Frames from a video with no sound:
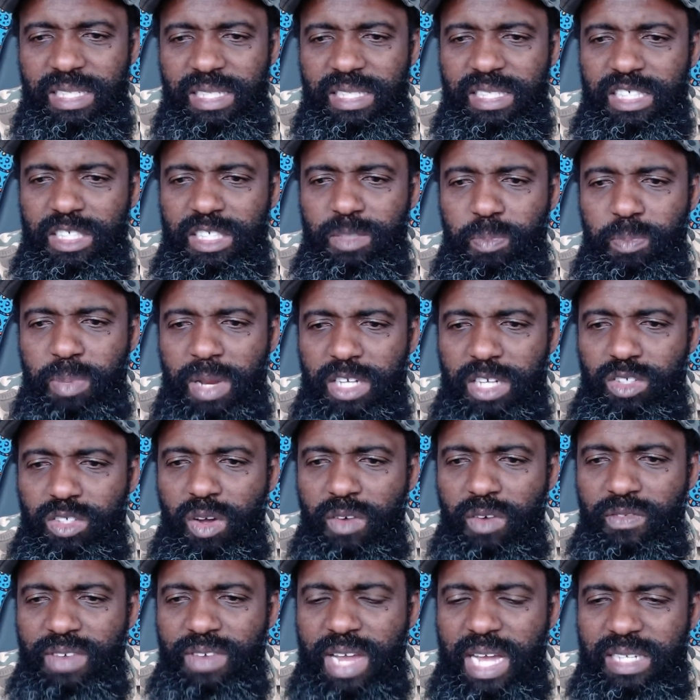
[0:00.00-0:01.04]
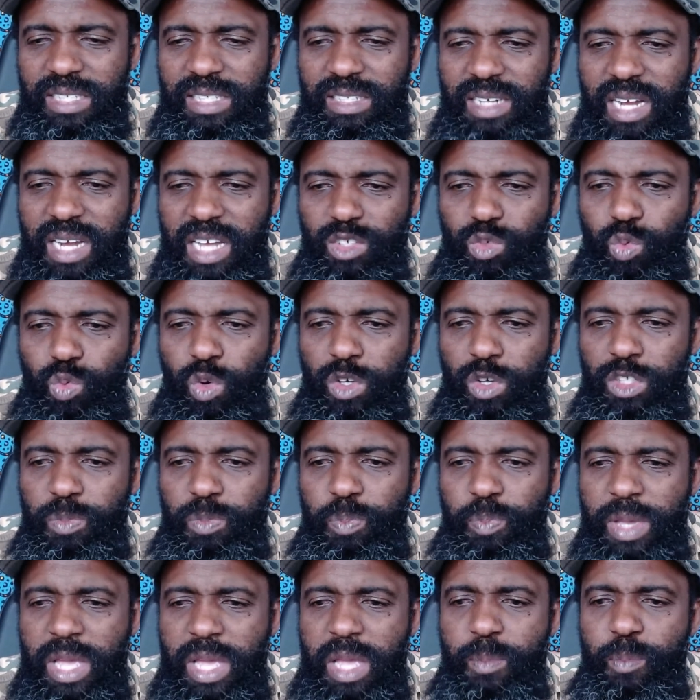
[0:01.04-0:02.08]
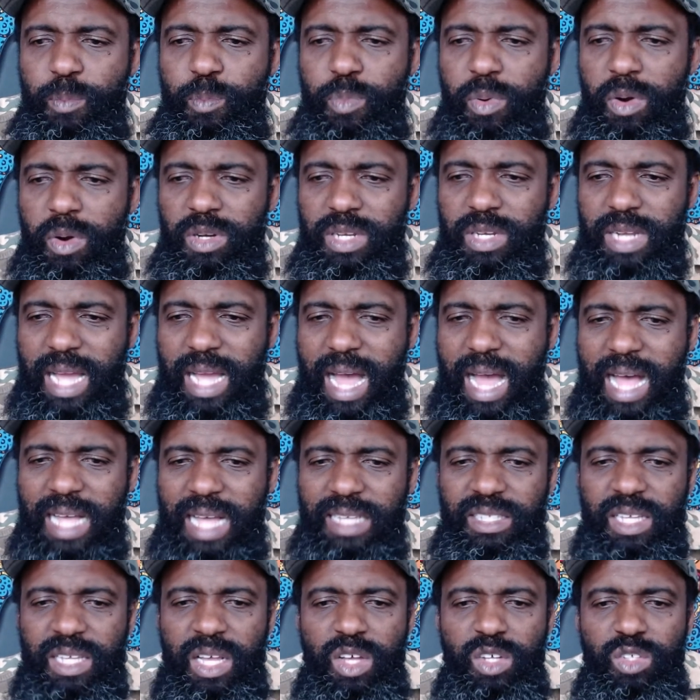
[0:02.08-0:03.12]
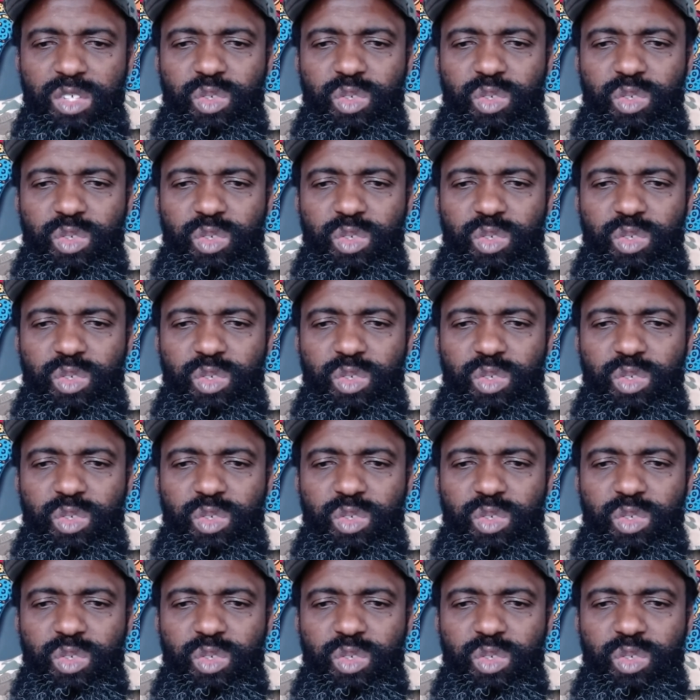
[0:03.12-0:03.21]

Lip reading: the displeasure of Nigerians was being broadcast